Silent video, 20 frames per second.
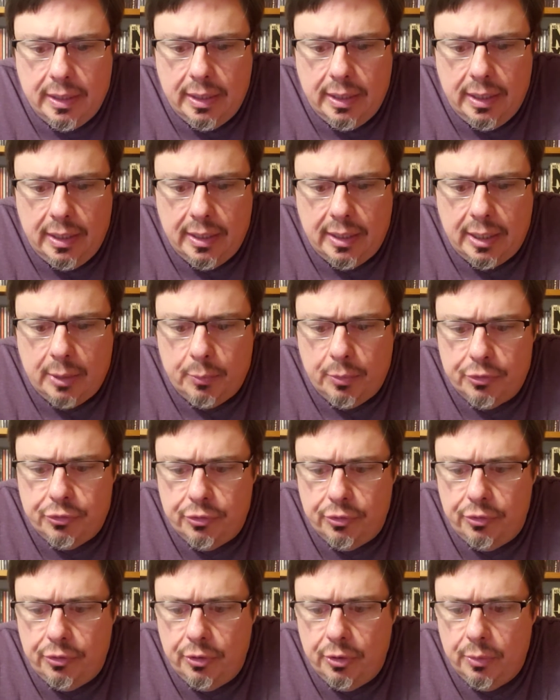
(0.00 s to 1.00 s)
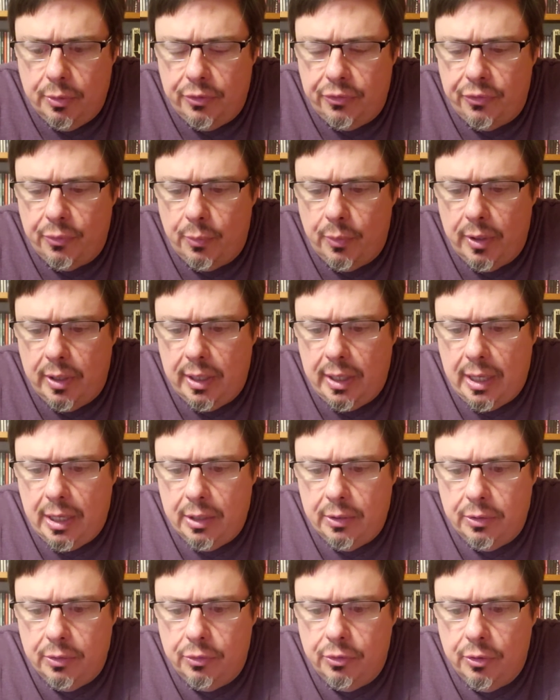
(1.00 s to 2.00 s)
It Ain't What You Do, It's the Way How
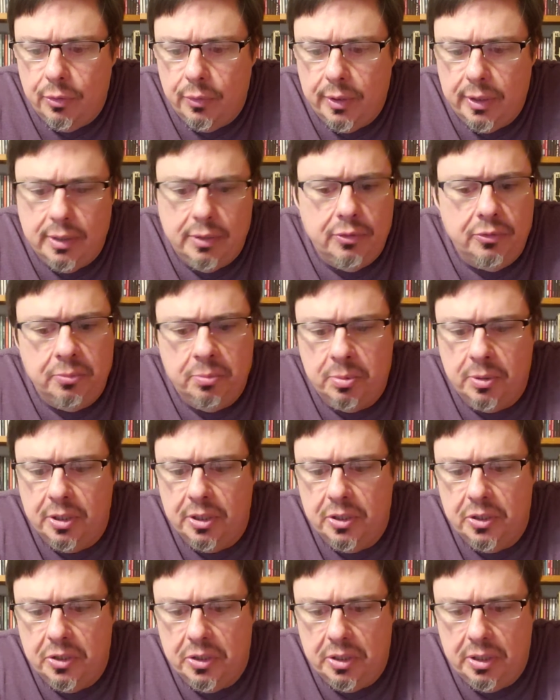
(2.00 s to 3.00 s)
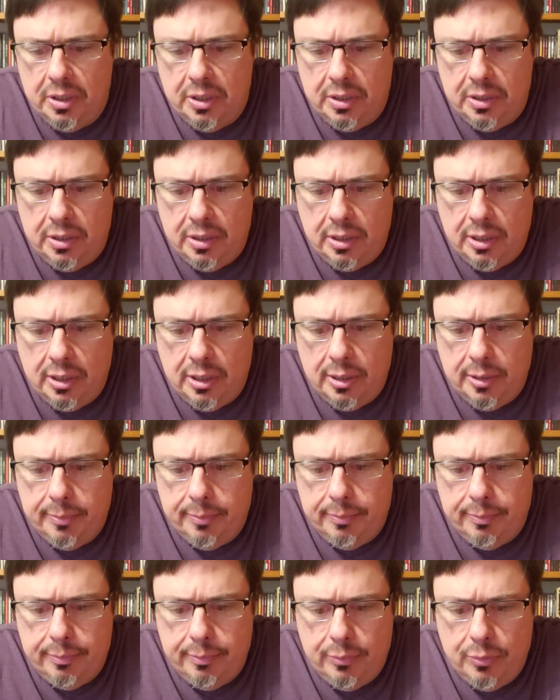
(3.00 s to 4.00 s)
You Do It was pretty good.
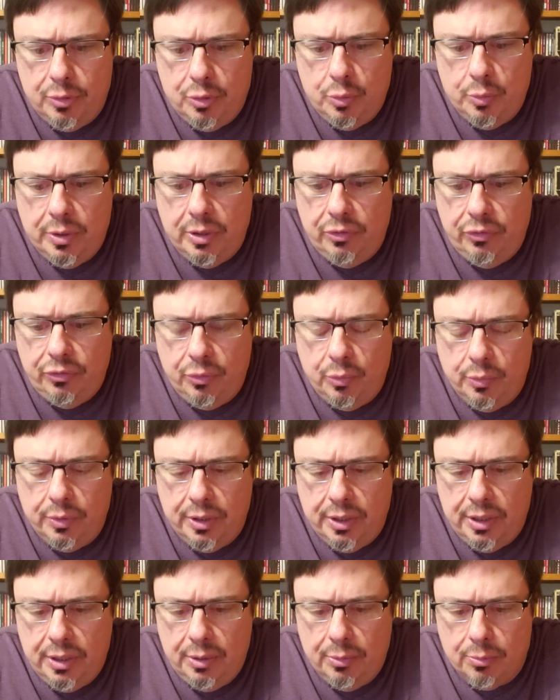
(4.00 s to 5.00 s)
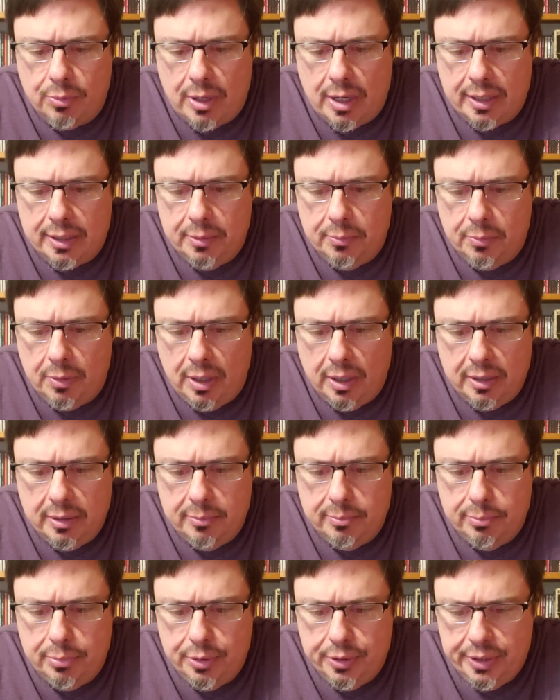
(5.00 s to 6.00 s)
Nuki Suki,
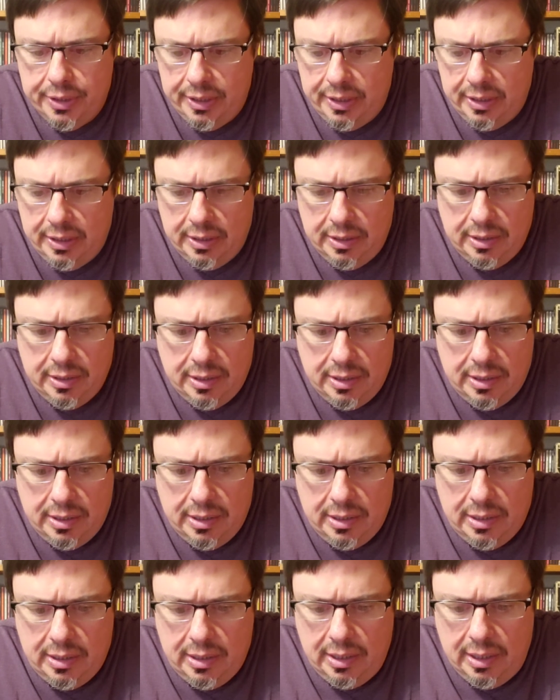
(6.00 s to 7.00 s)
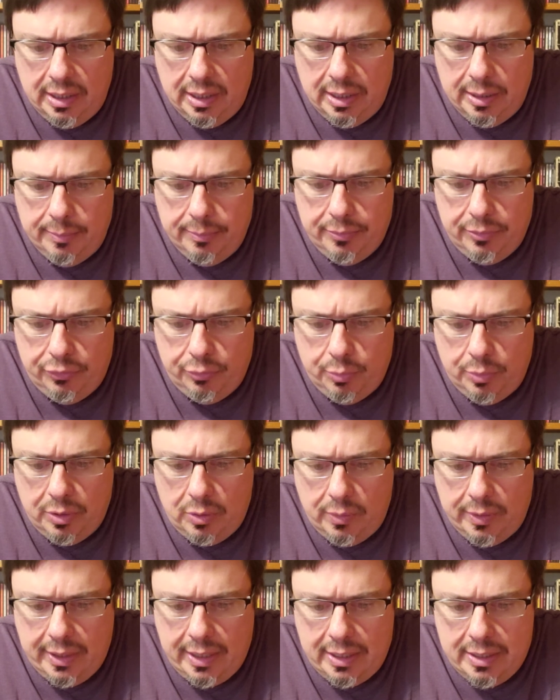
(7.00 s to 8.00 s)
Rockin' Boogie. This one
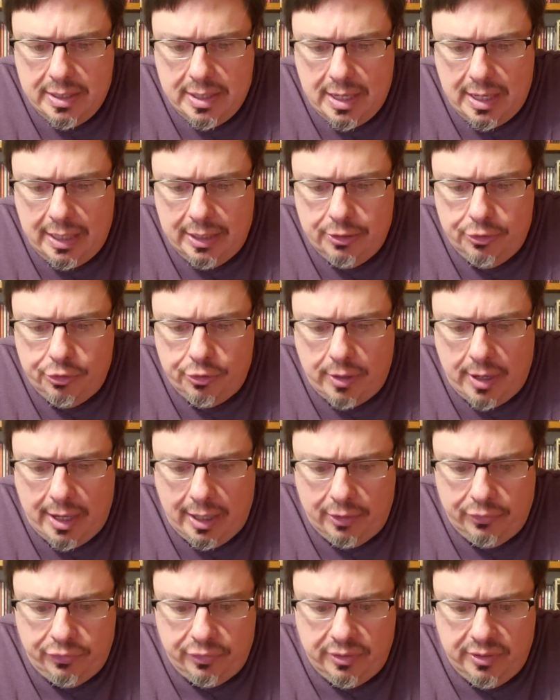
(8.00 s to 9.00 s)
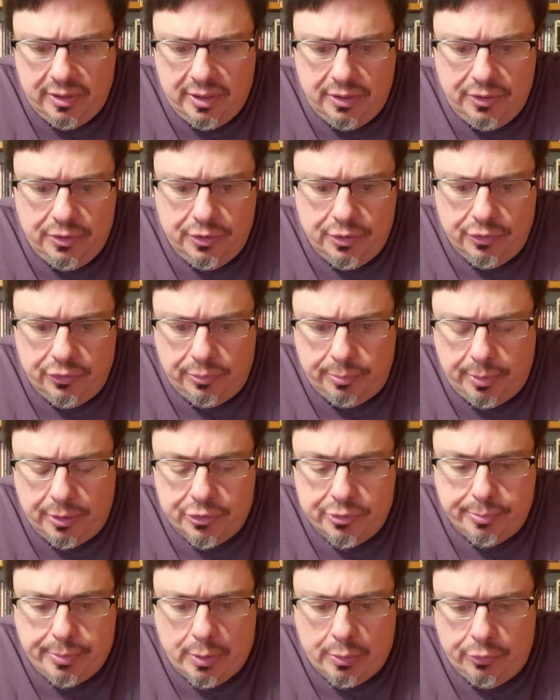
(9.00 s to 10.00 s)
only had 9 tracks, and then there's a
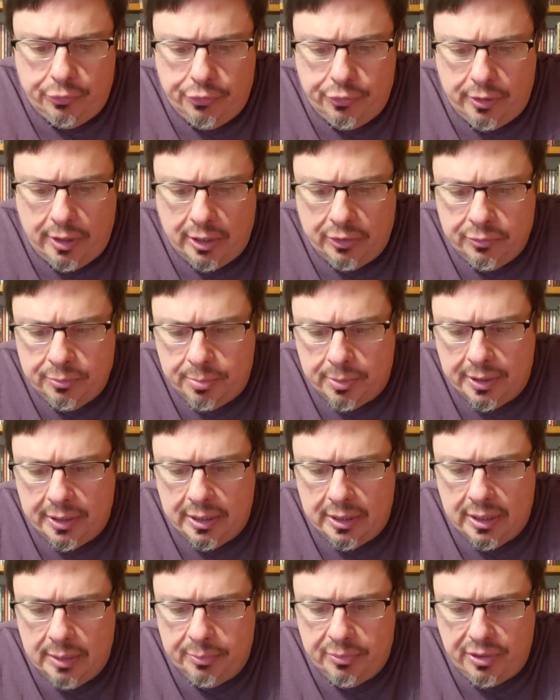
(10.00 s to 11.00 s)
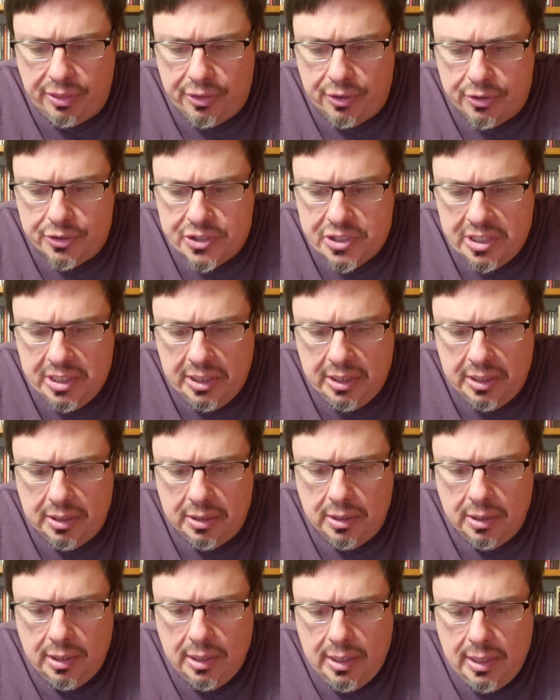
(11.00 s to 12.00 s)
bunch of bonus tracks, bringing it up to
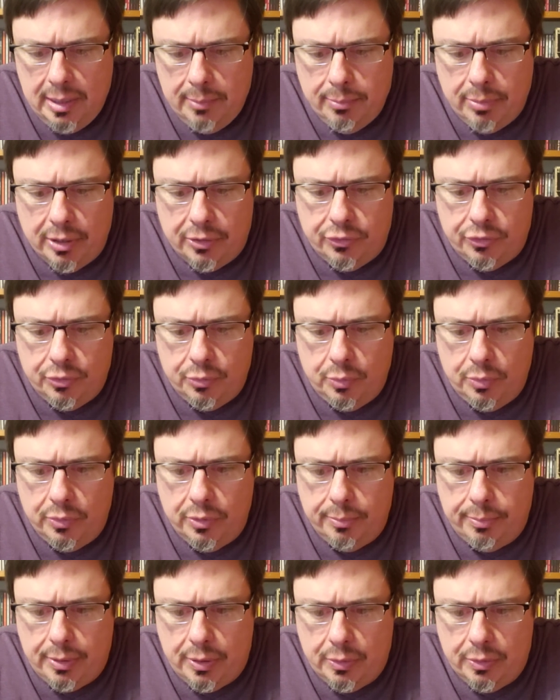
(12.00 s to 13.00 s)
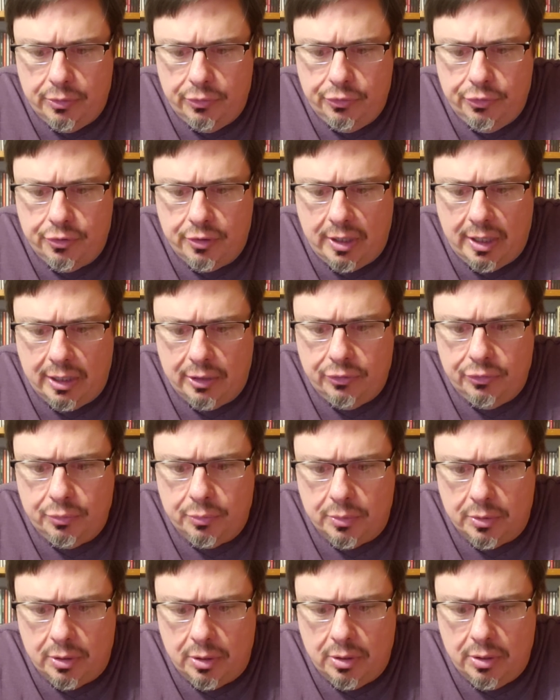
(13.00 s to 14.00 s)
13. But 2 of the bonus tracks
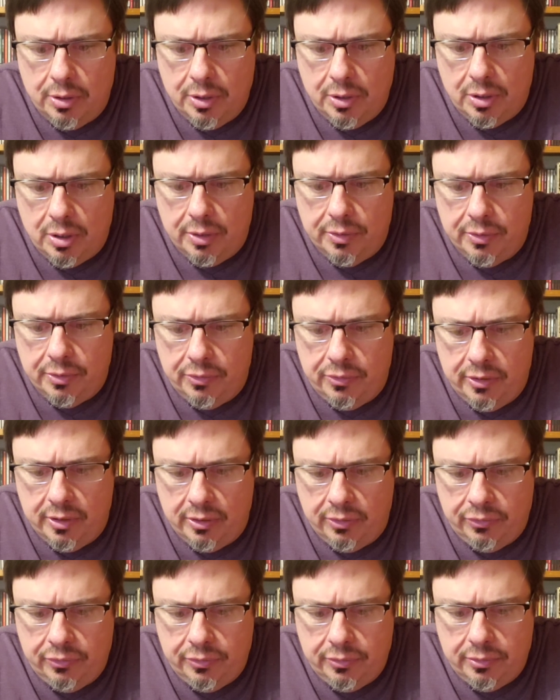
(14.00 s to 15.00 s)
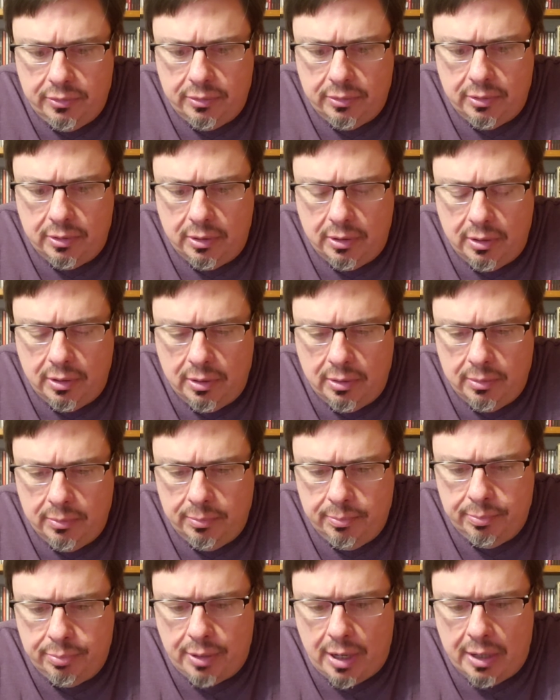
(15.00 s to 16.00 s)
were already on the disc
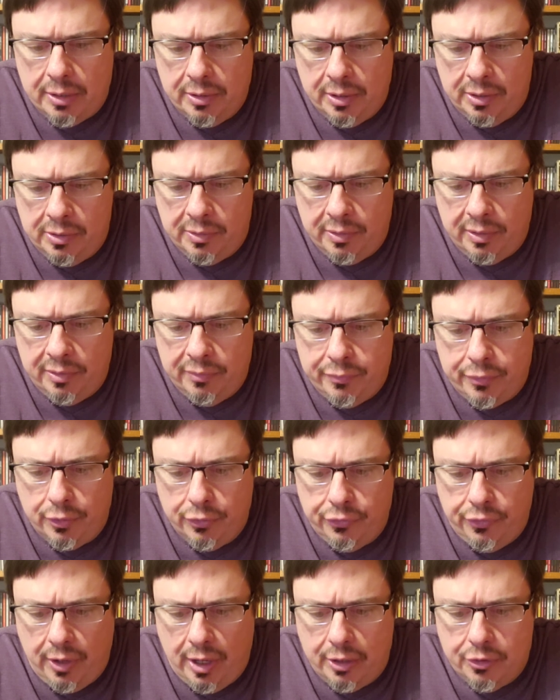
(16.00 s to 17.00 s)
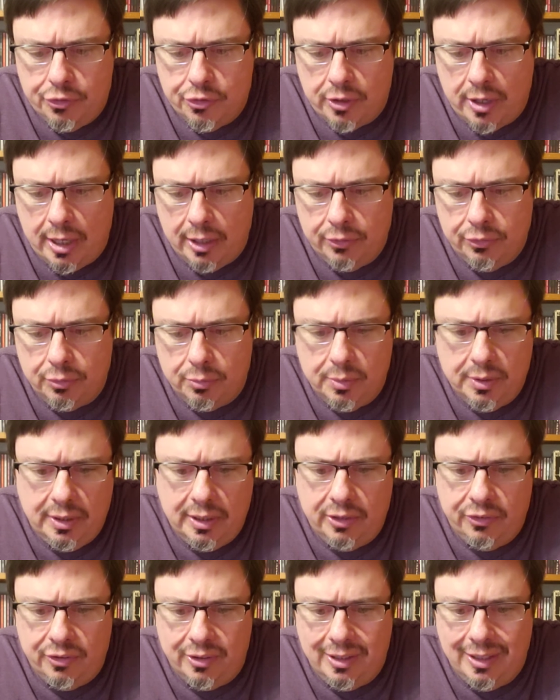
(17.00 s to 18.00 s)
in the first 9 tracks. So really,
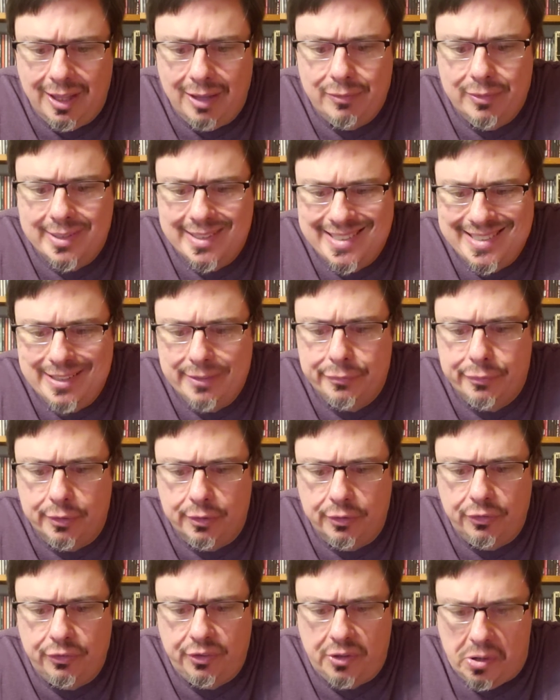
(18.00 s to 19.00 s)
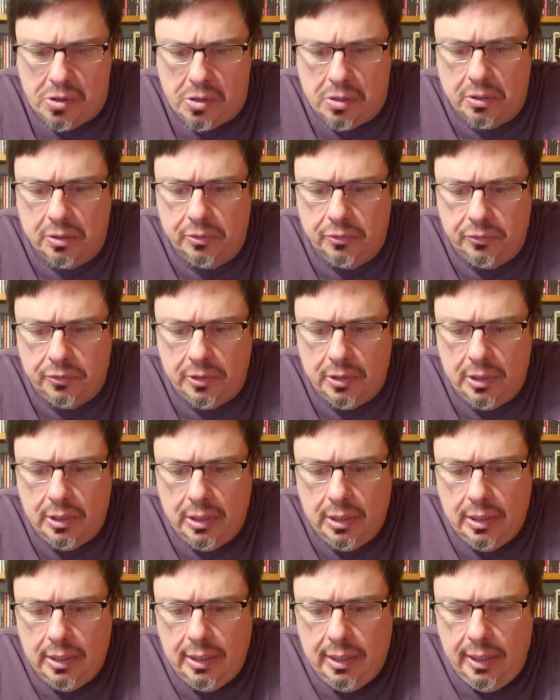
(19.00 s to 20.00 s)
it's 11 different songs.
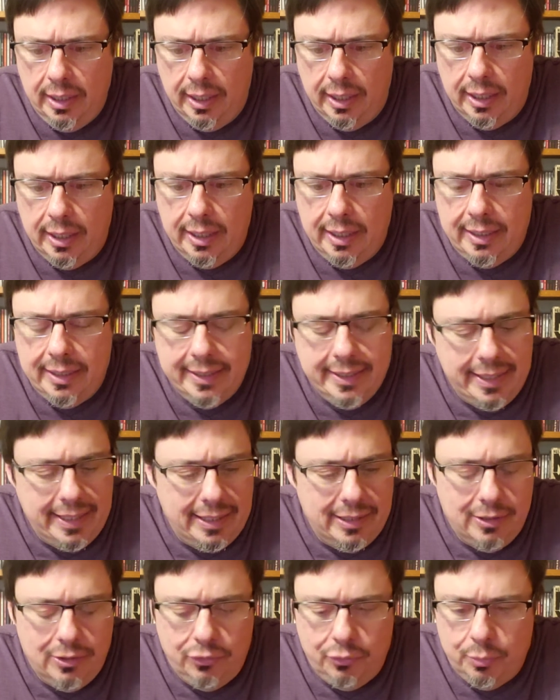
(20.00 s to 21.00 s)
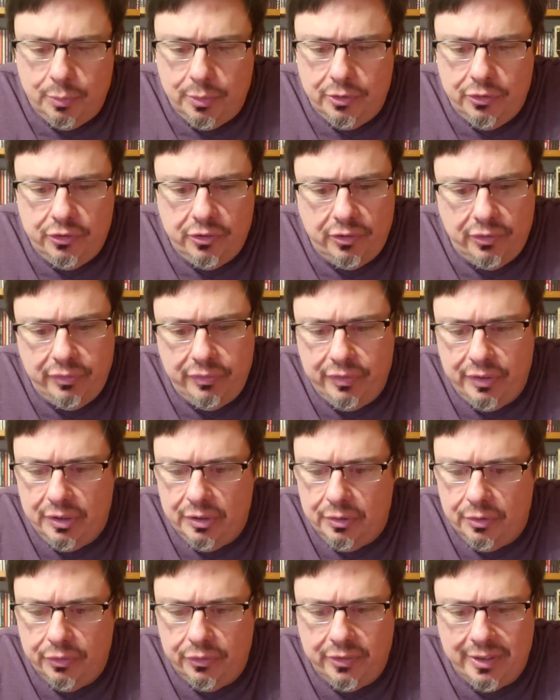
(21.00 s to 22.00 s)
And again, this one just
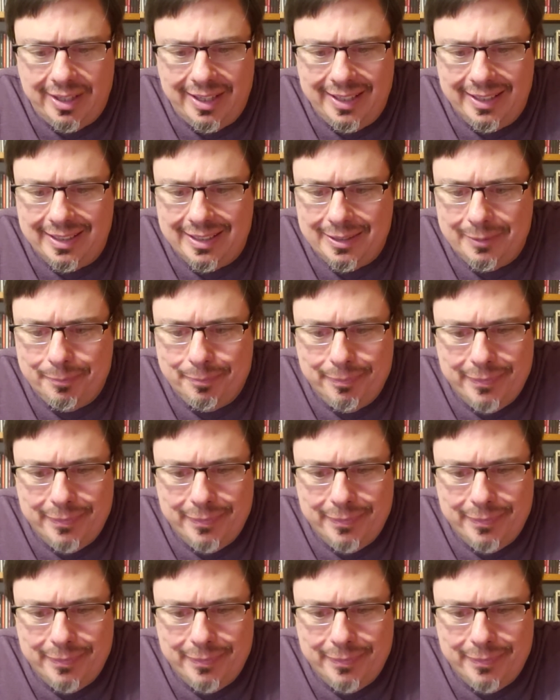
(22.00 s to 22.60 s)
feels like